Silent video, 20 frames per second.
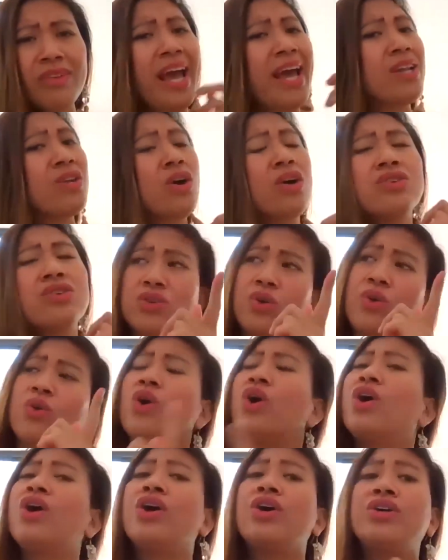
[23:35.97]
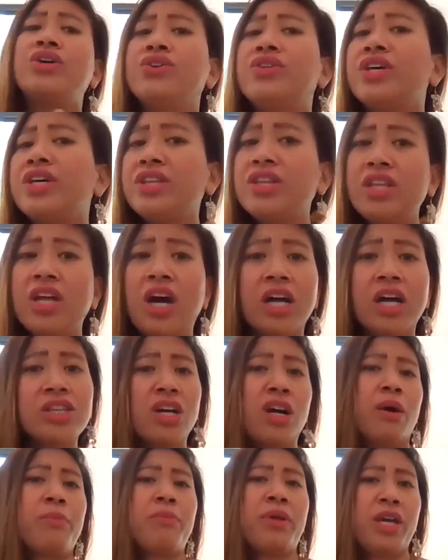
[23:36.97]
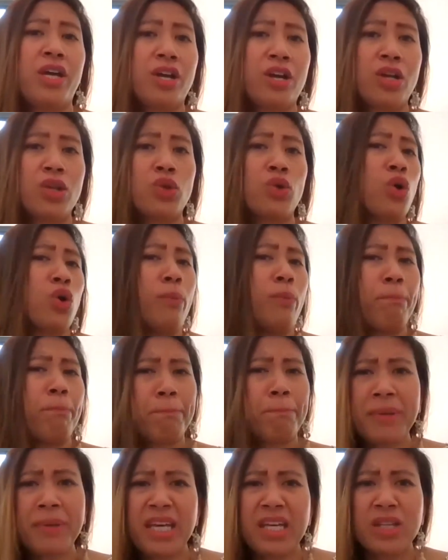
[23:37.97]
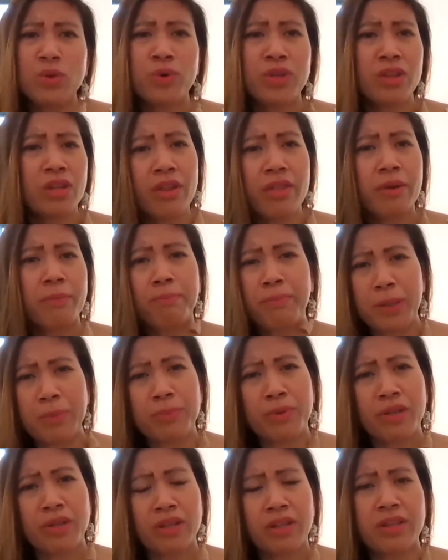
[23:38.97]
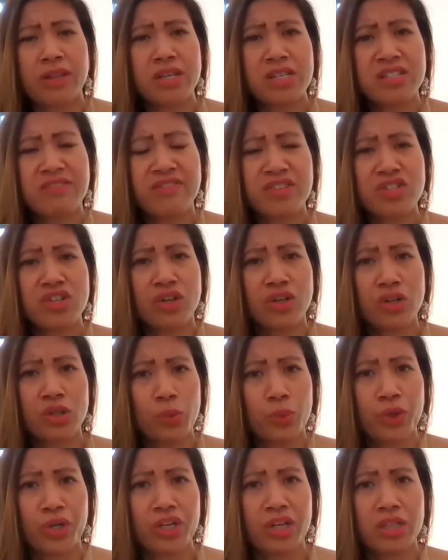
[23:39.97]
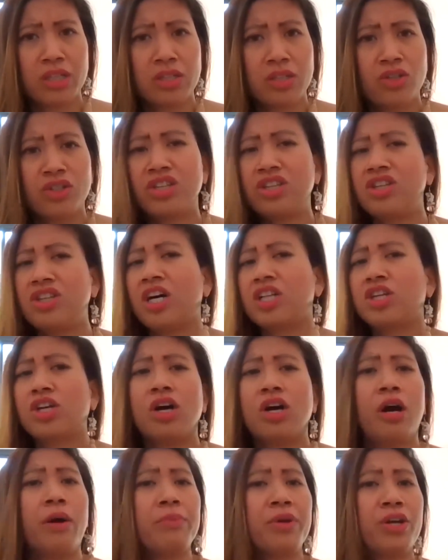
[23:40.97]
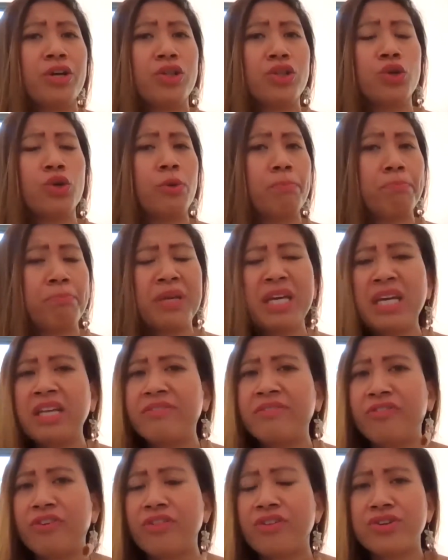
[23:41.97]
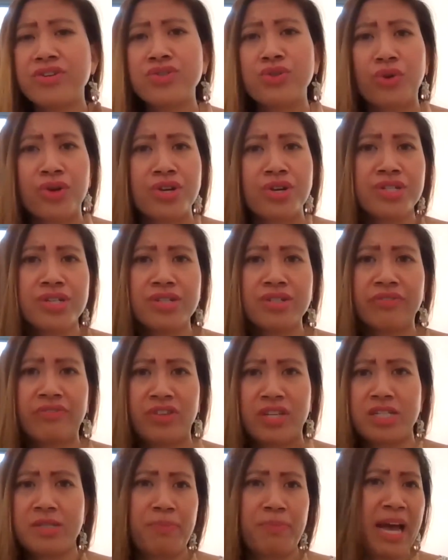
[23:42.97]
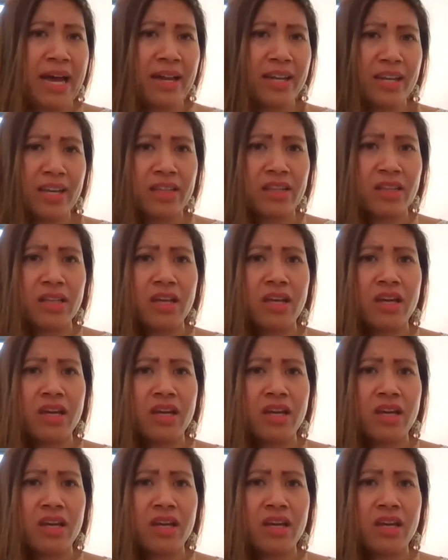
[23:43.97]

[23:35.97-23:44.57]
And also, you did not come here to compete with other people in this physical world. You did not come here to compete for the resources of this planet.